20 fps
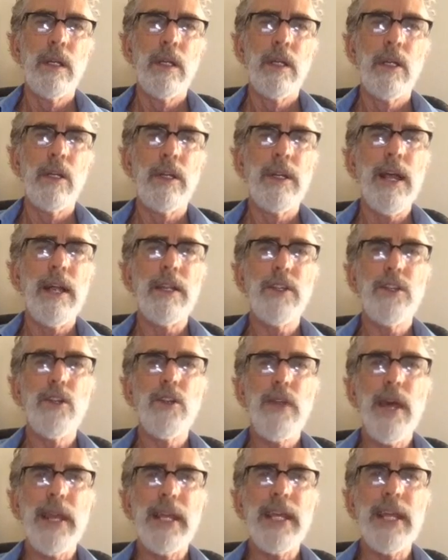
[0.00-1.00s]
Good. Now let's do
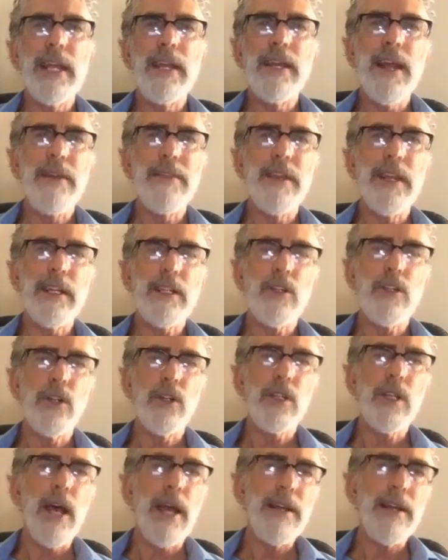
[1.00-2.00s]
that again down the next long
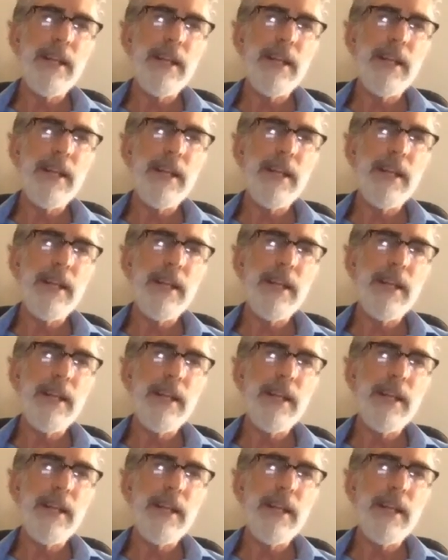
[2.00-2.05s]
side.